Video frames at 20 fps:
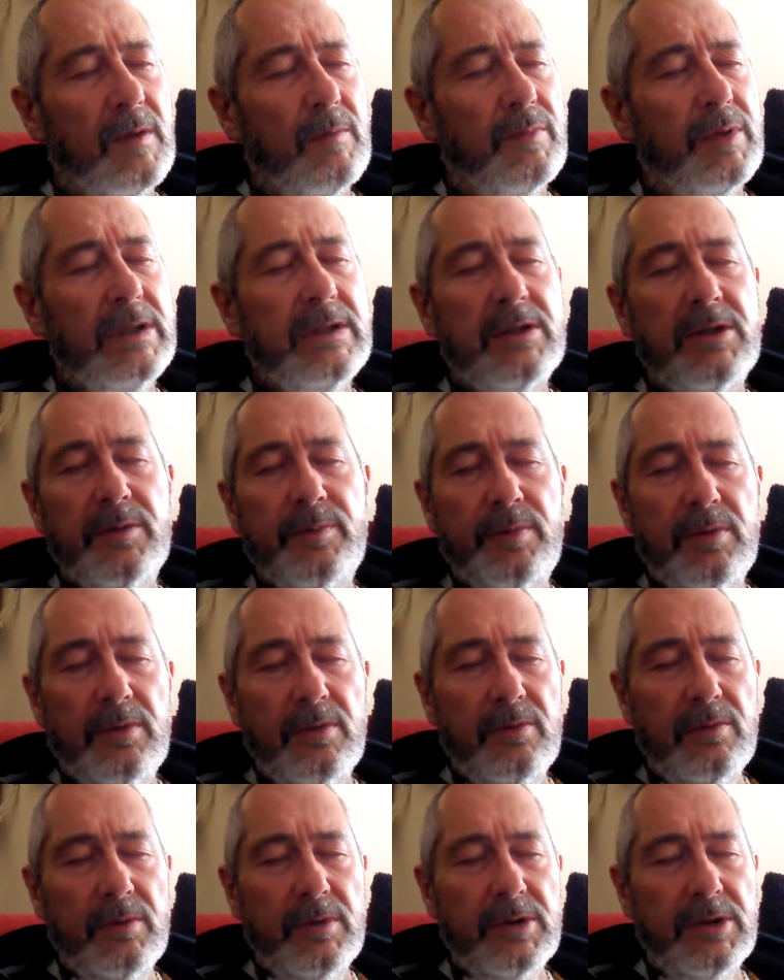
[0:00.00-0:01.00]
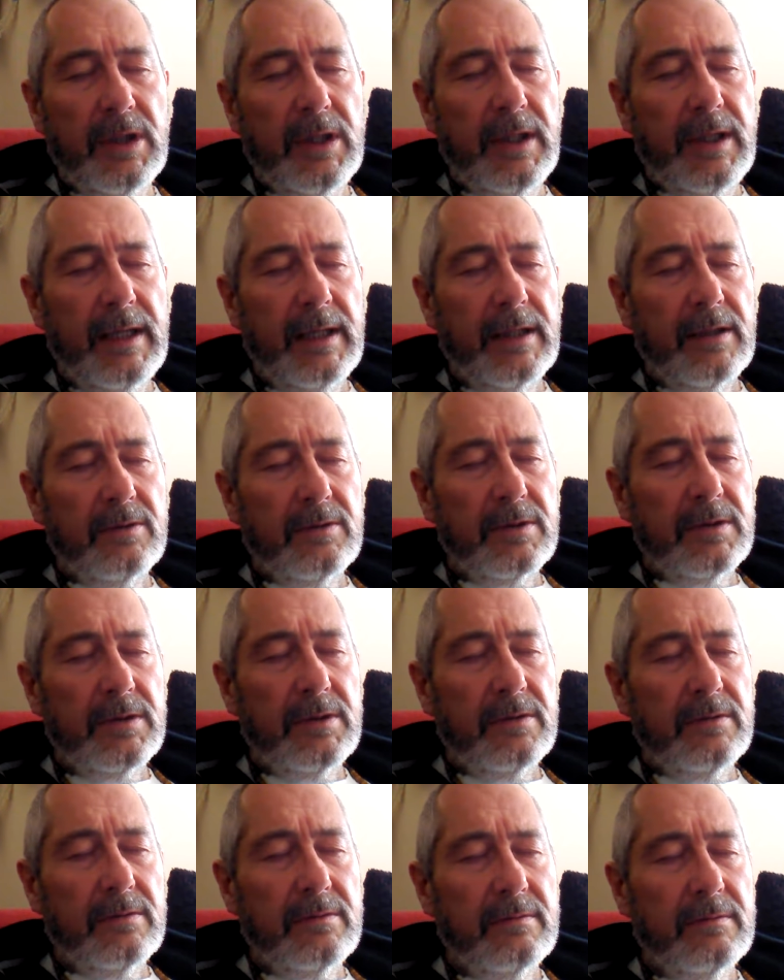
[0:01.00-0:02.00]
principle which I hang on to
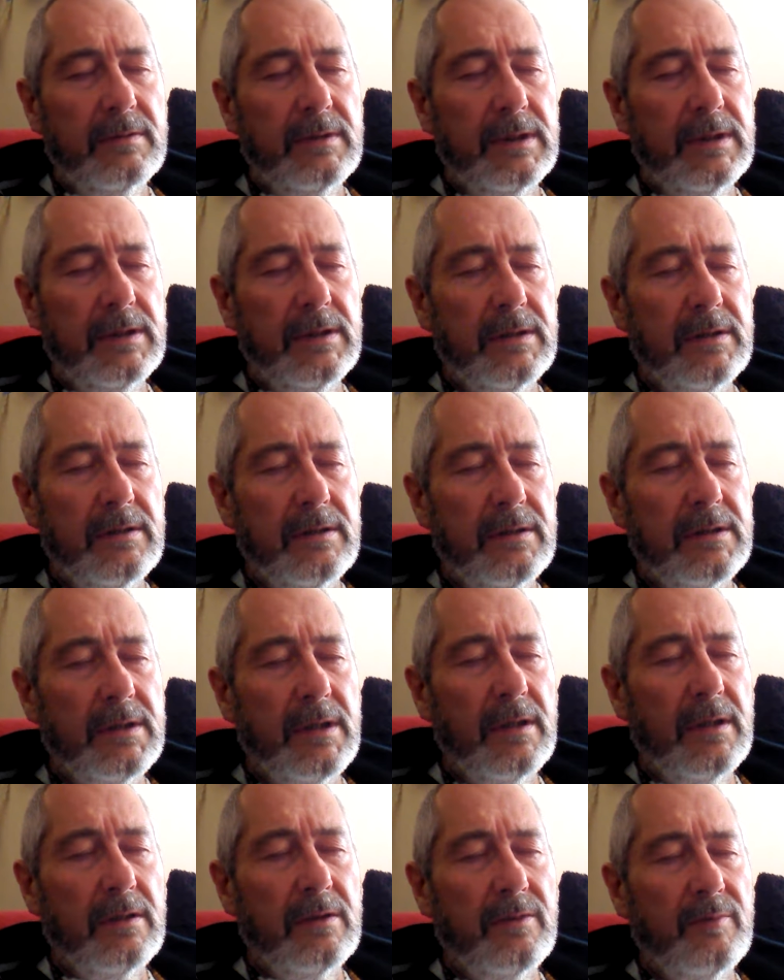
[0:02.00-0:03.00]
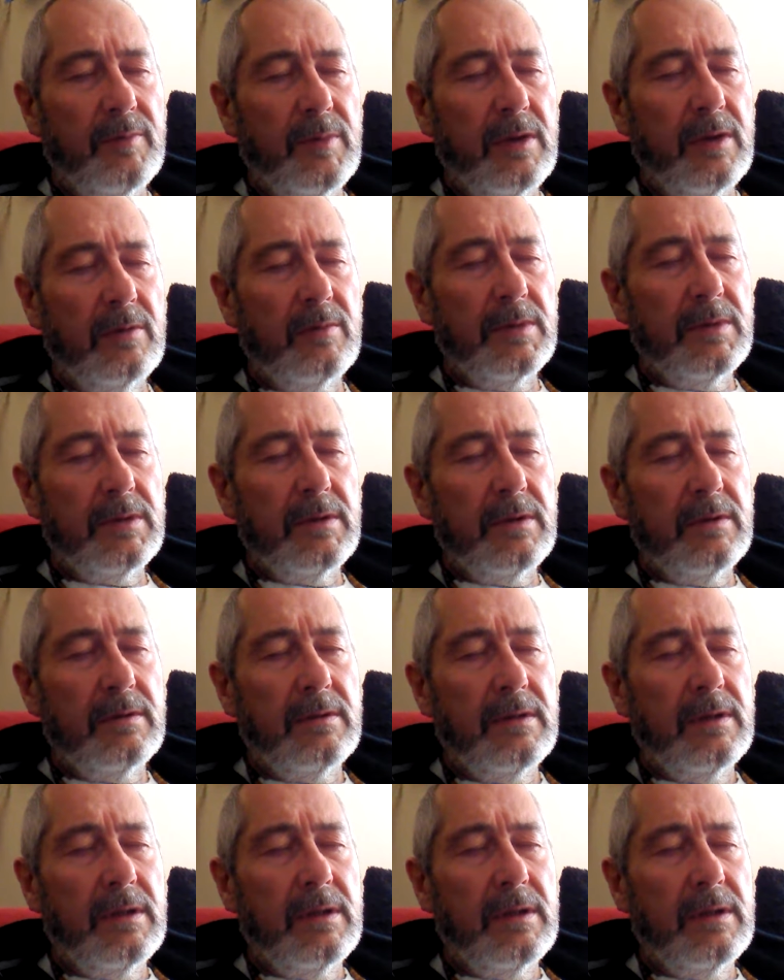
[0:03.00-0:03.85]
is the saying of Muhammad